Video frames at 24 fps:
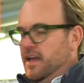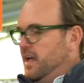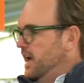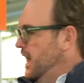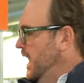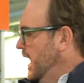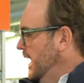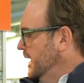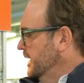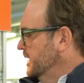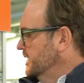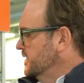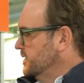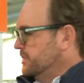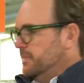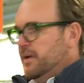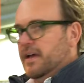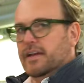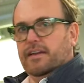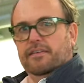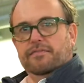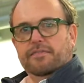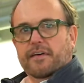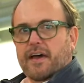igus
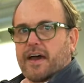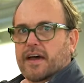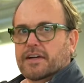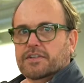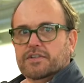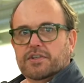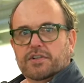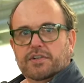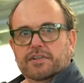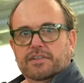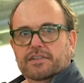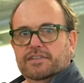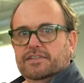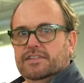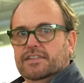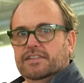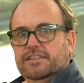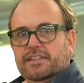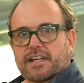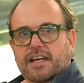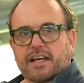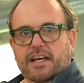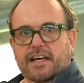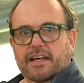manufactures
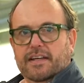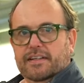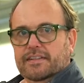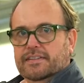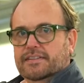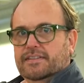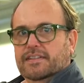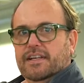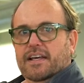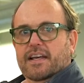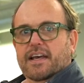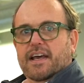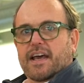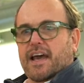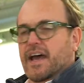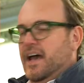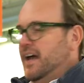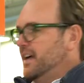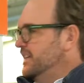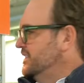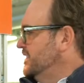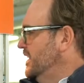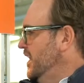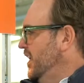designs,
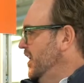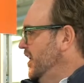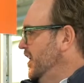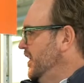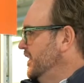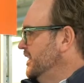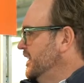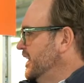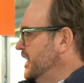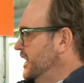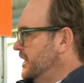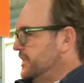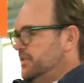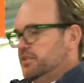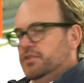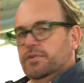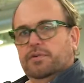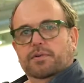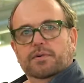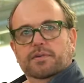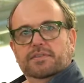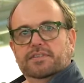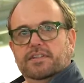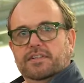has online
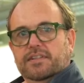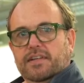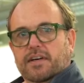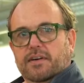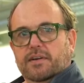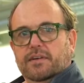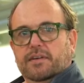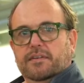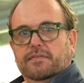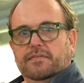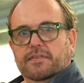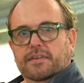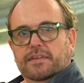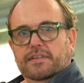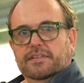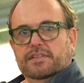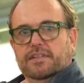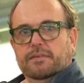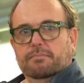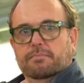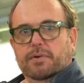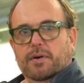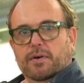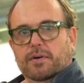tools to tell you if these
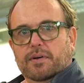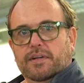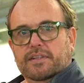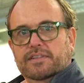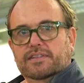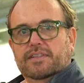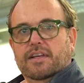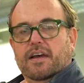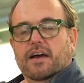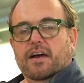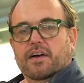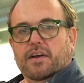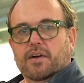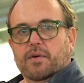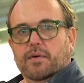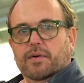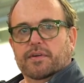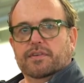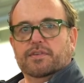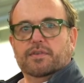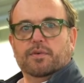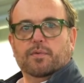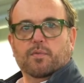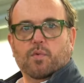components are going
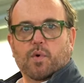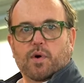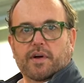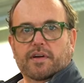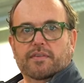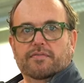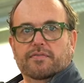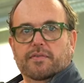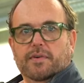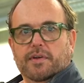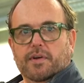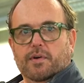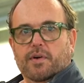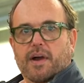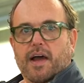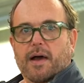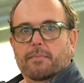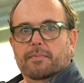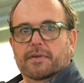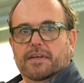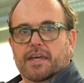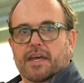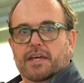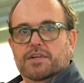to work for your
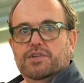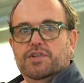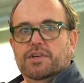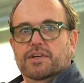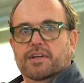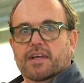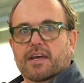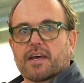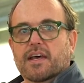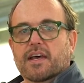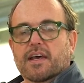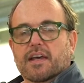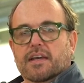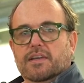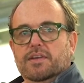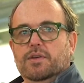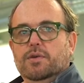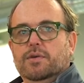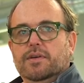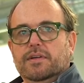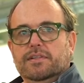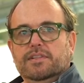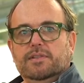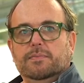application. You
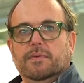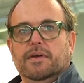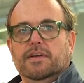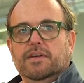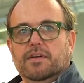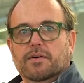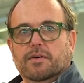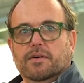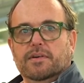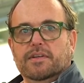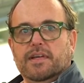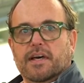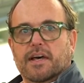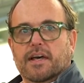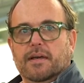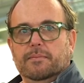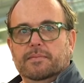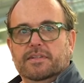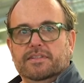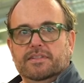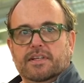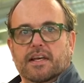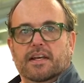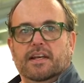can spend your time
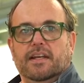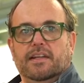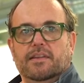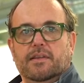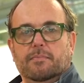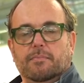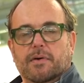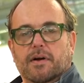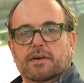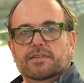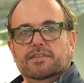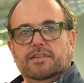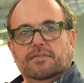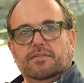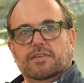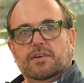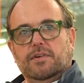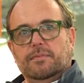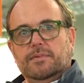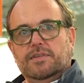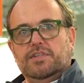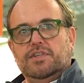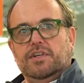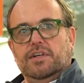designing the parts of your
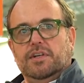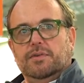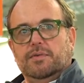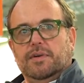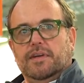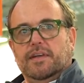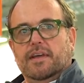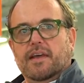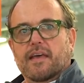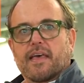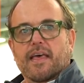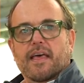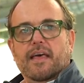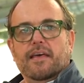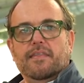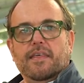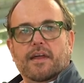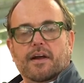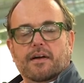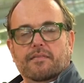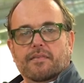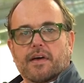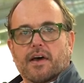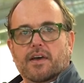machinery
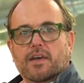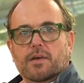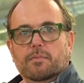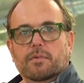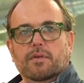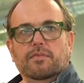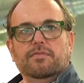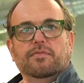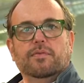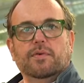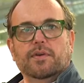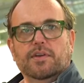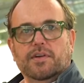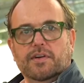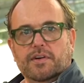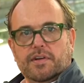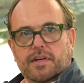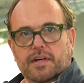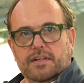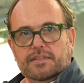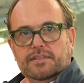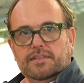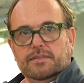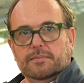that are valuable for your
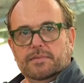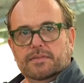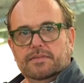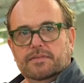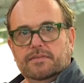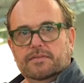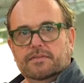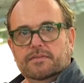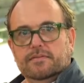customers.